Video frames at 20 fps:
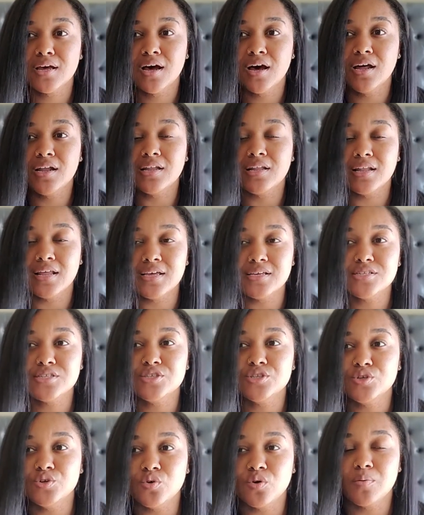unless
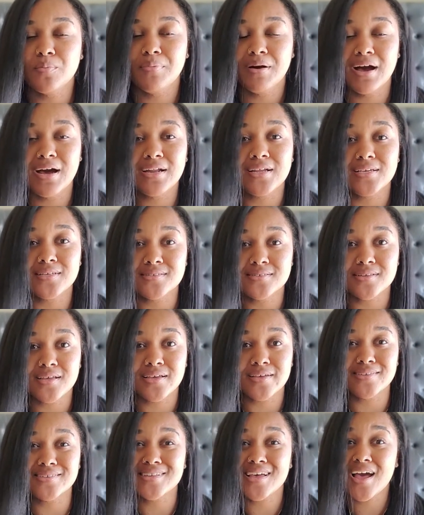your body
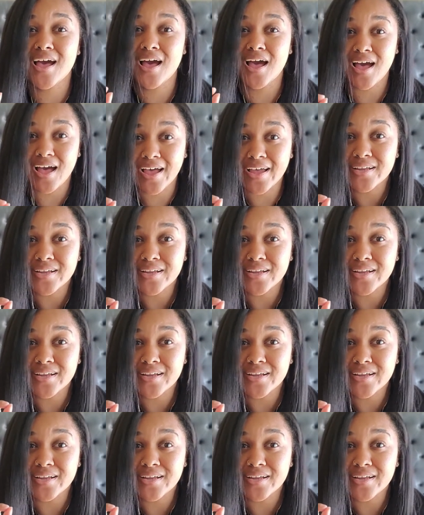says, I